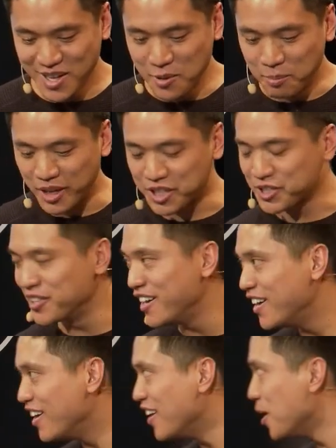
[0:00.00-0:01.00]
Make
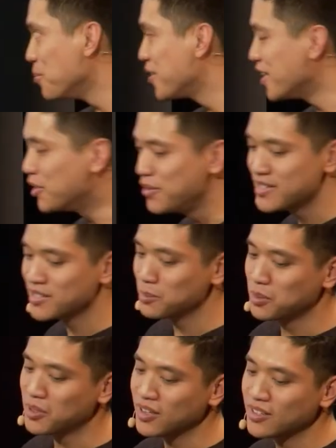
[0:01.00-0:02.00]
sure they are
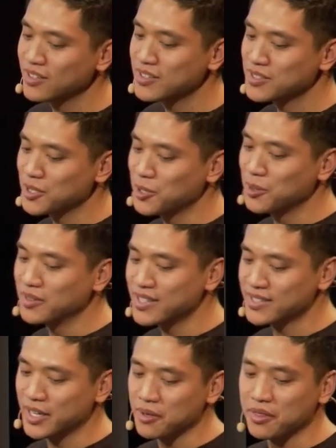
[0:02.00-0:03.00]
reasonable. So
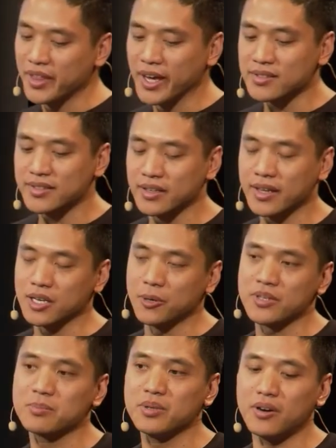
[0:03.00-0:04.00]
decide on things that can
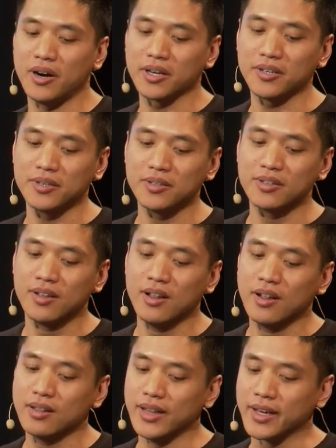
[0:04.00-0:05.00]
always be argued,
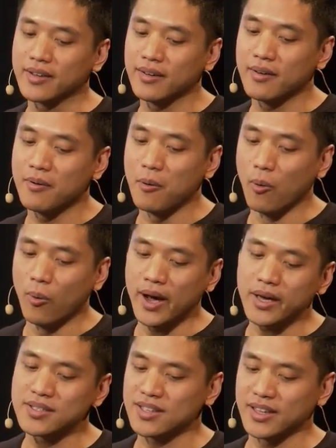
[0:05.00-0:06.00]
like
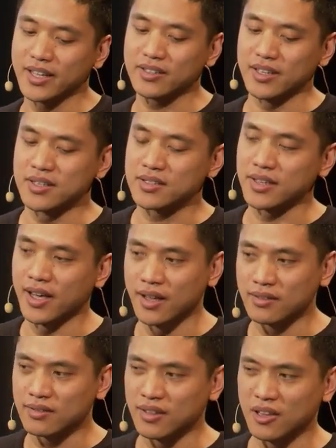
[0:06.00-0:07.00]
why is it like this
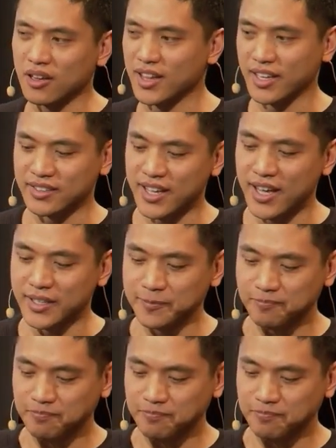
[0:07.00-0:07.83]
and not like that.